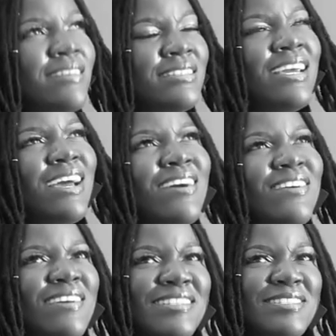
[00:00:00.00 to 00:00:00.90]
Yeah,
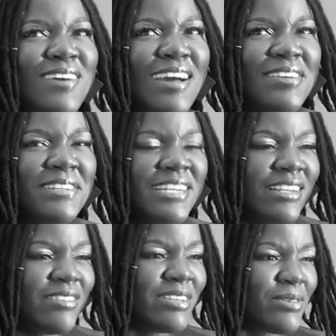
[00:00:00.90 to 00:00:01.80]
okay, so I really
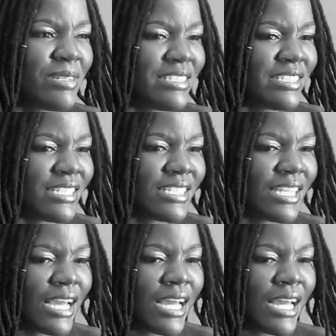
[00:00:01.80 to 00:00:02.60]
love that question.